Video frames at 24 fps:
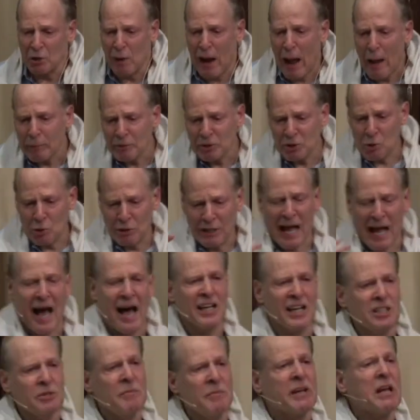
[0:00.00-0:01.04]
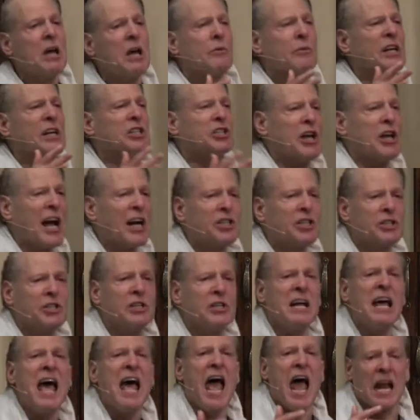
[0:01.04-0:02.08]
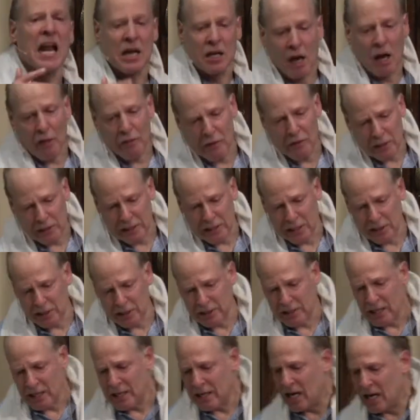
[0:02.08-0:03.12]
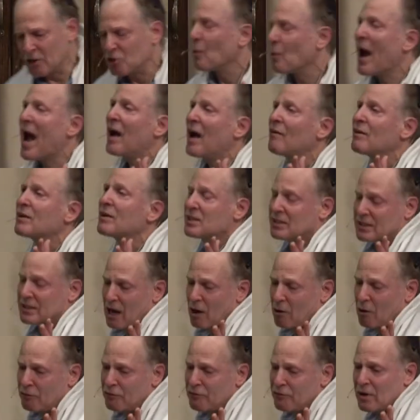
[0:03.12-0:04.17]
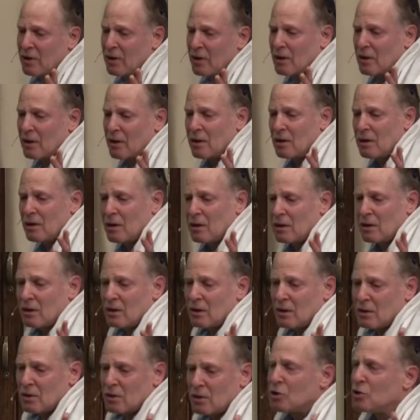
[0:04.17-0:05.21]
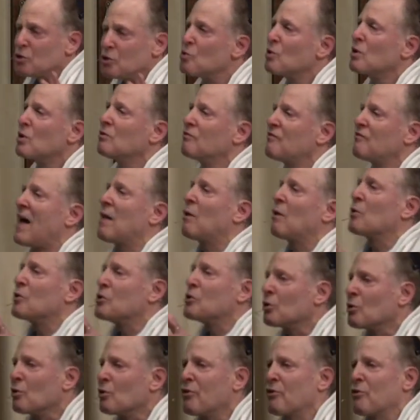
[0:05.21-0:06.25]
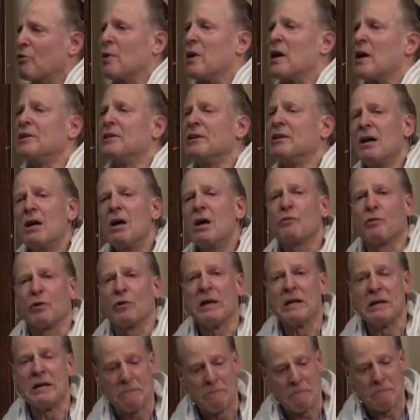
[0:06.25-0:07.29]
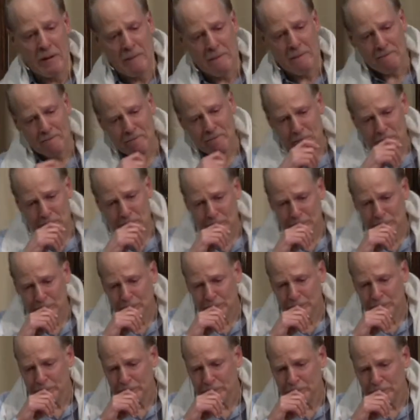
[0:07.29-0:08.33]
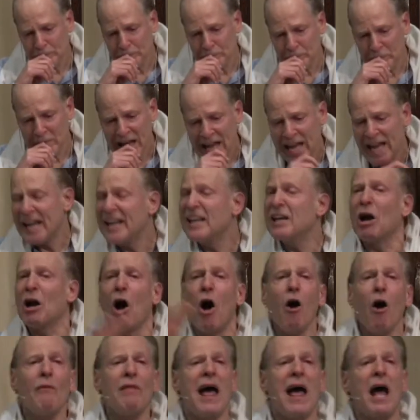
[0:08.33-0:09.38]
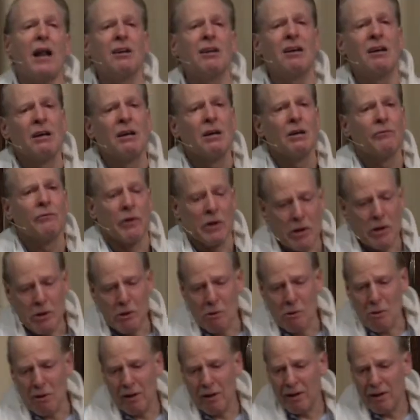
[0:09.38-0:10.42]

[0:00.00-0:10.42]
absolute cosmic rejection and nothingness, into hell itself, you can follow your thread for him. He did all that for you.